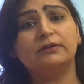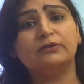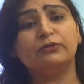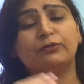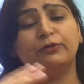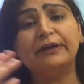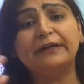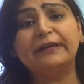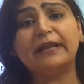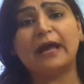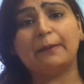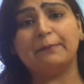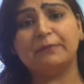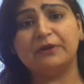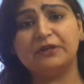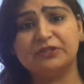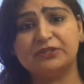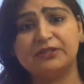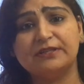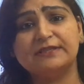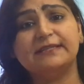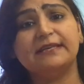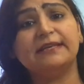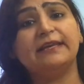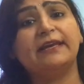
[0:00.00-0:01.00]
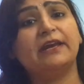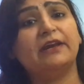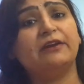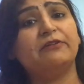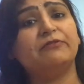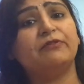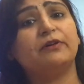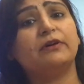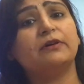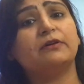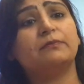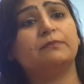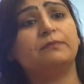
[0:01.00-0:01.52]
3 dimensions. He
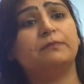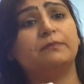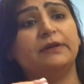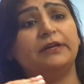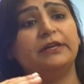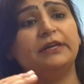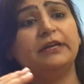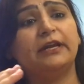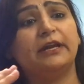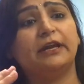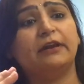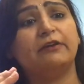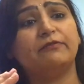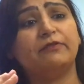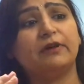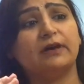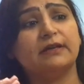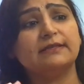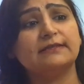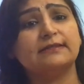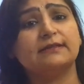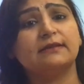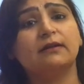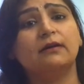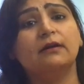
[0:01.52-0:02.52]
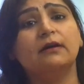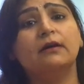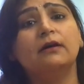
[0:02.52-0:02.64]
gave us